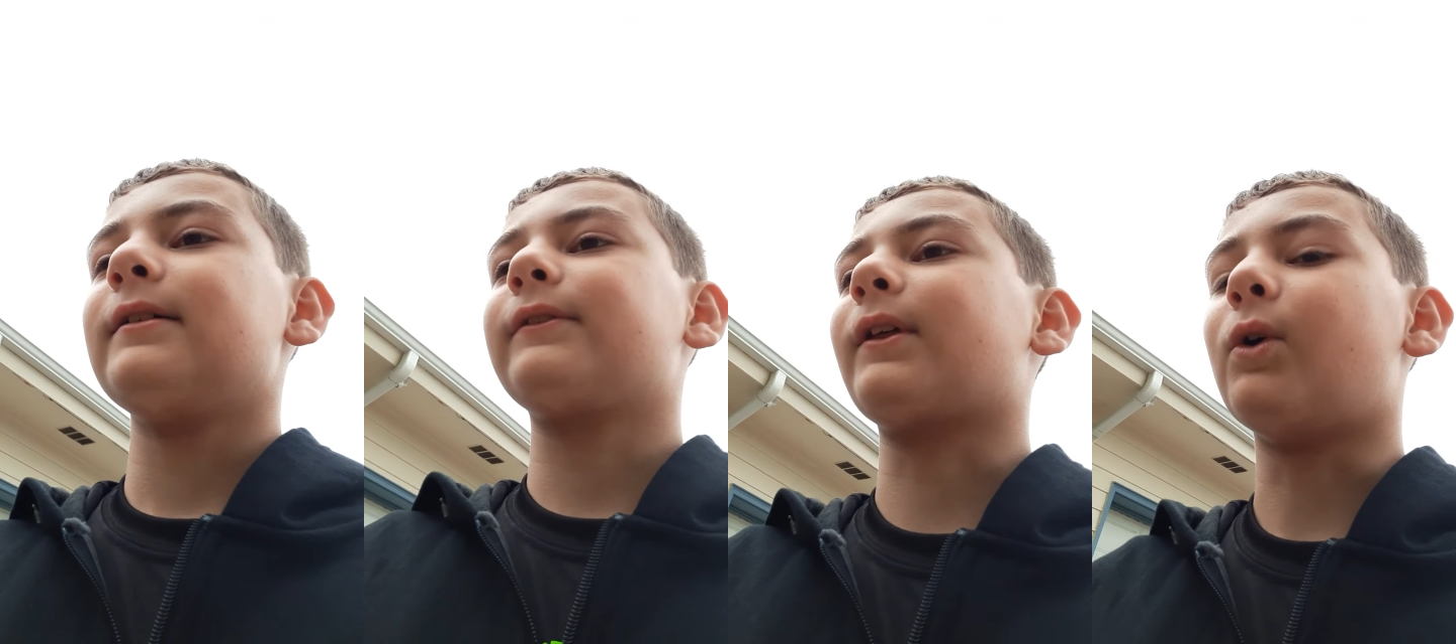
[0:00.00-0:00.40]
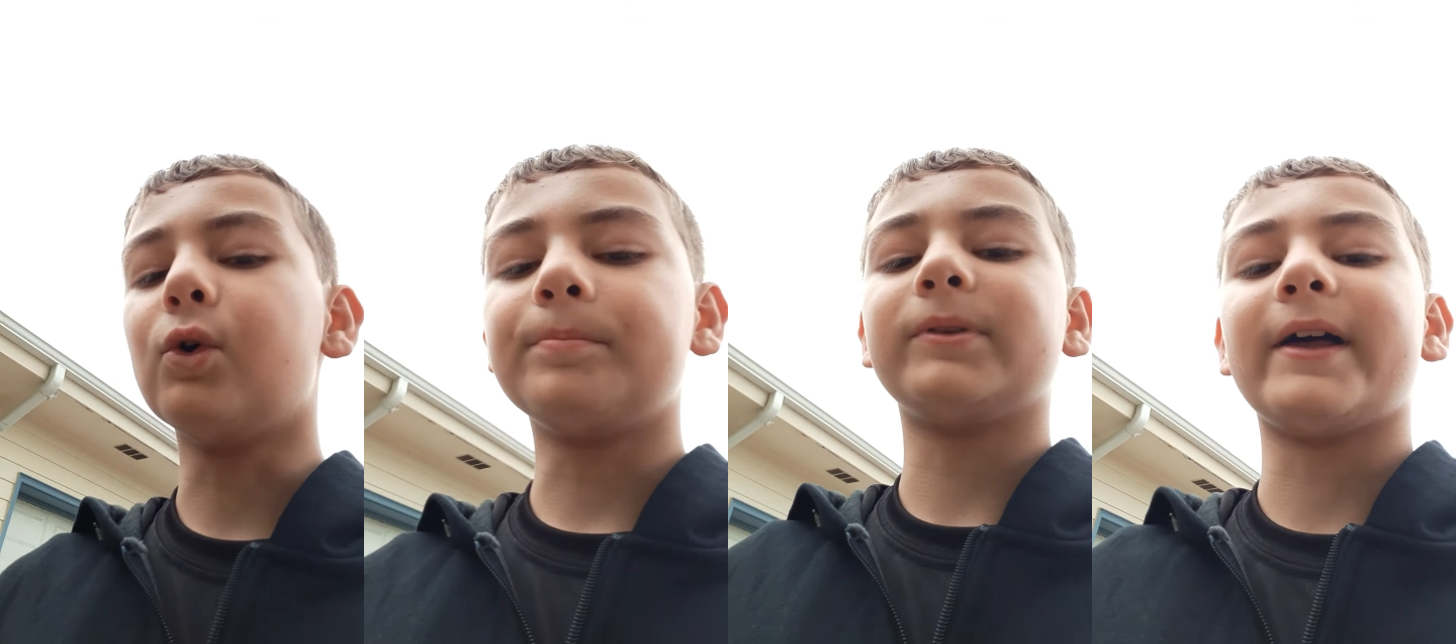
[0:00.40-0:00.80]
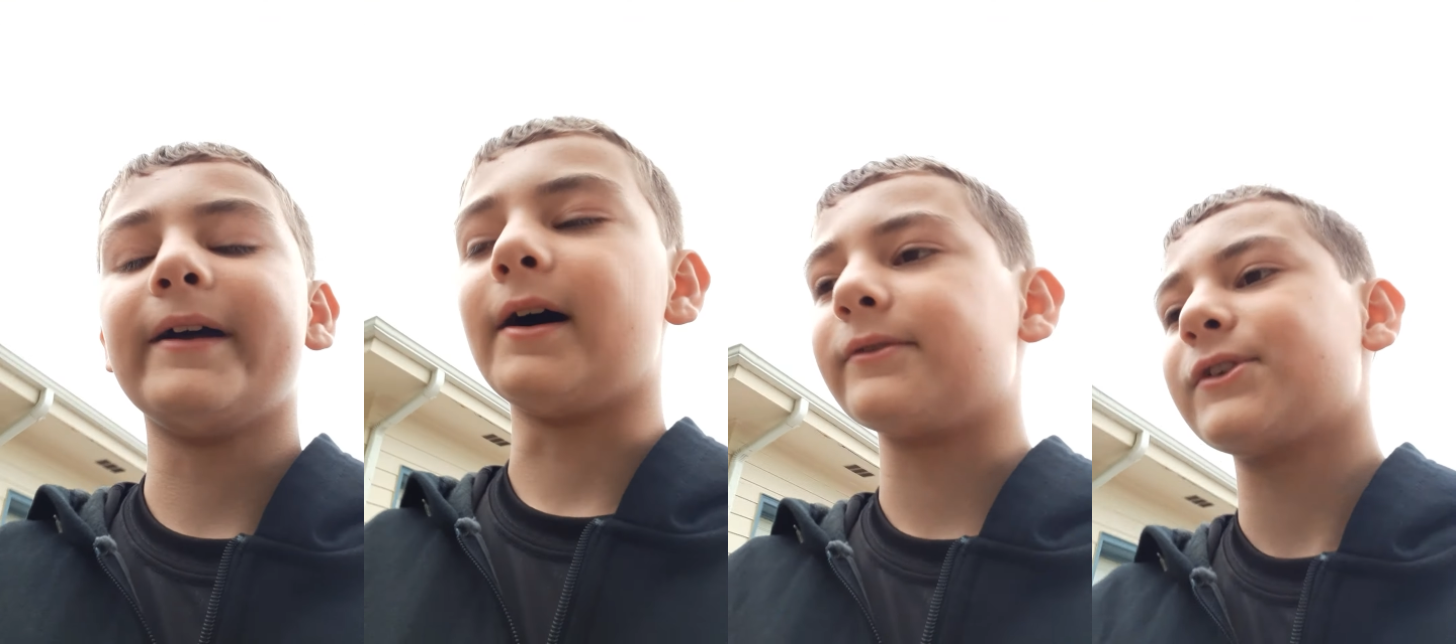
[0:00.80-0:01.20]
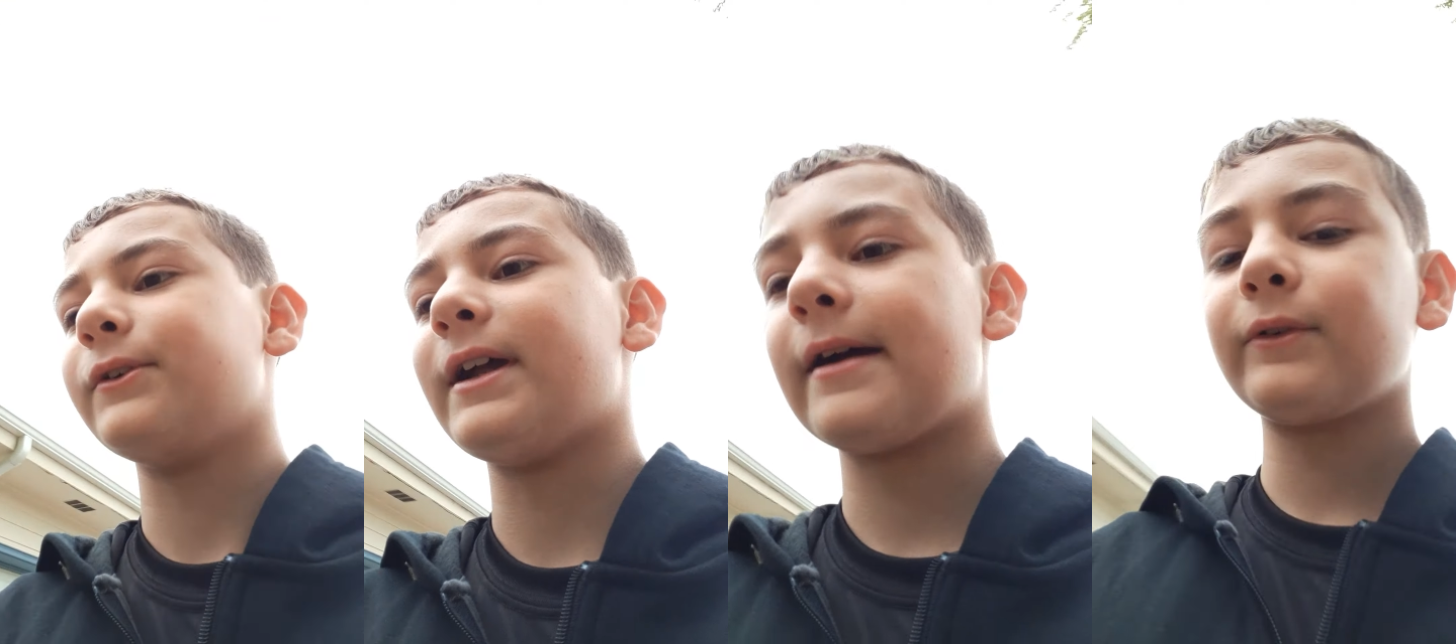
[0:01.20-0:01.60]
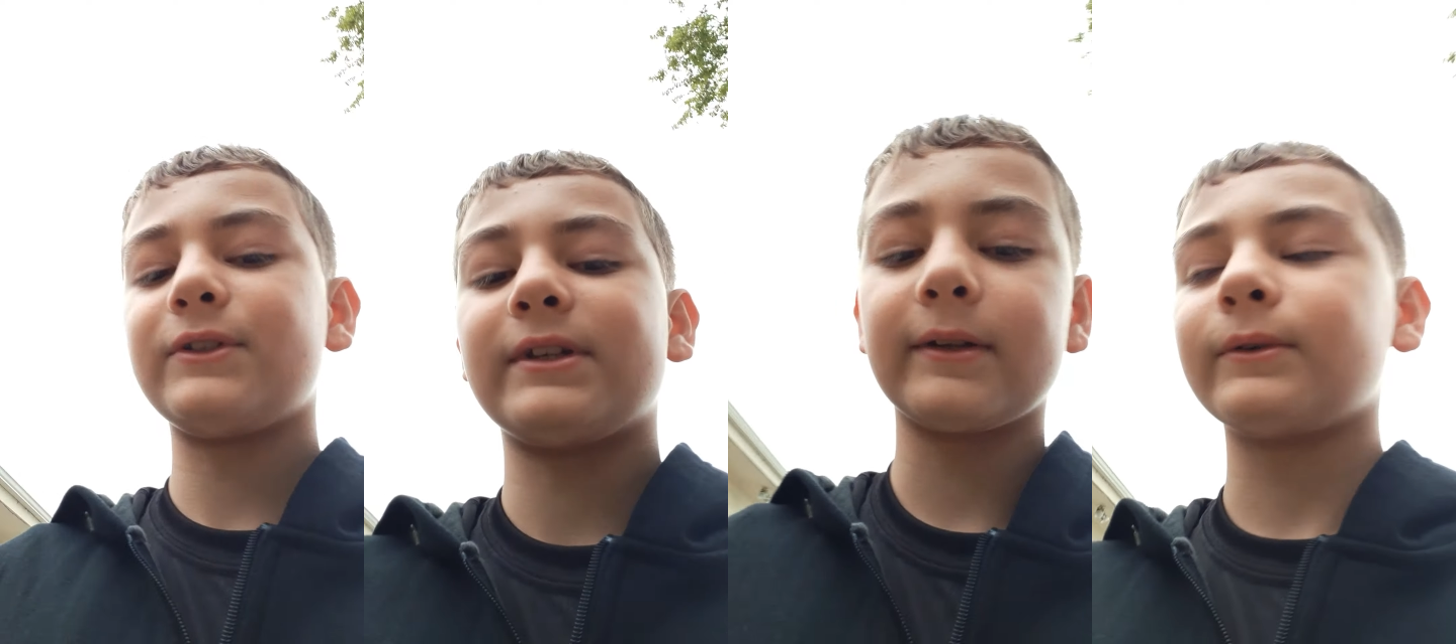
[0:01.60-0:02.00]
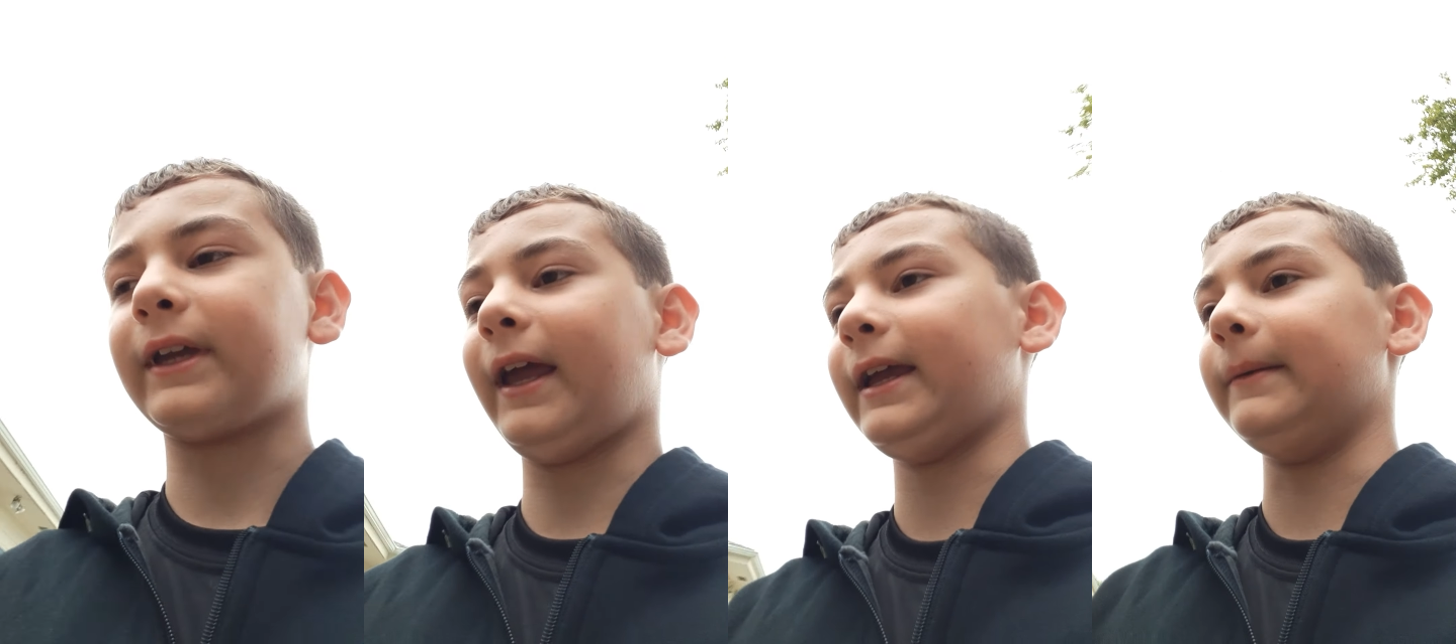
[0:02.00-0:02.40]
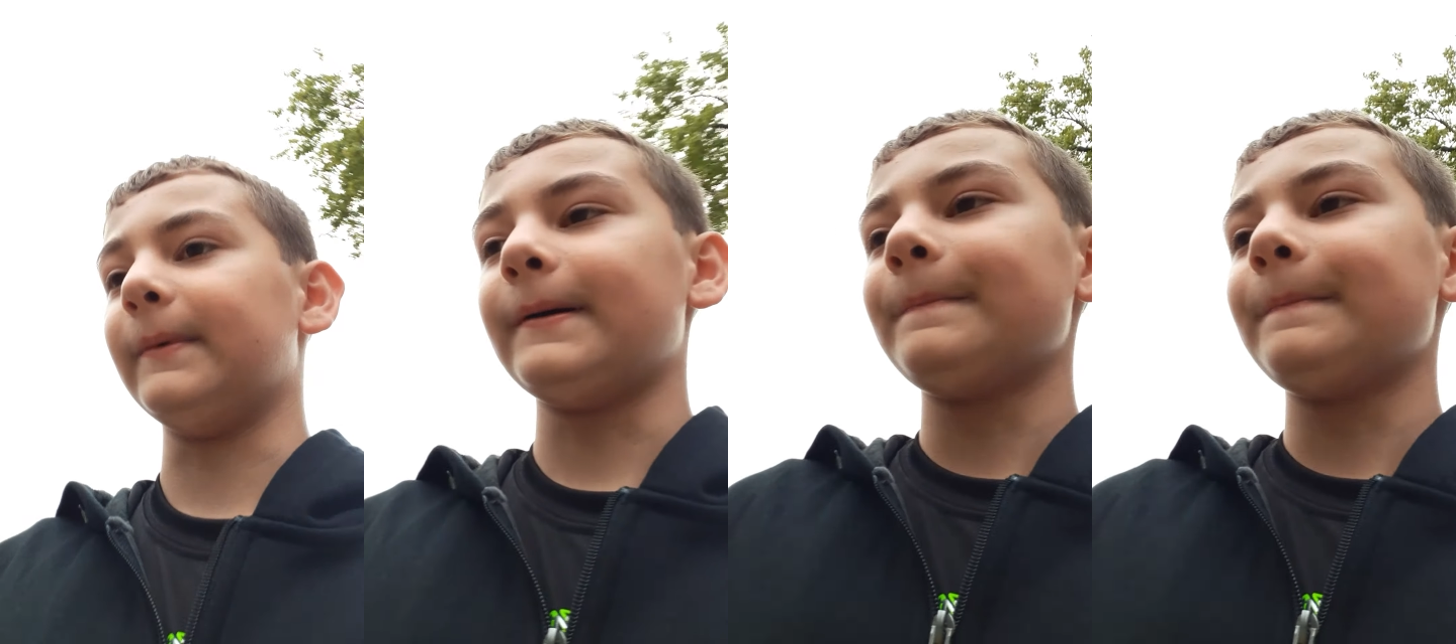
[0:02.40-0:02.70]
for the whole playoffs, dude. Every single game.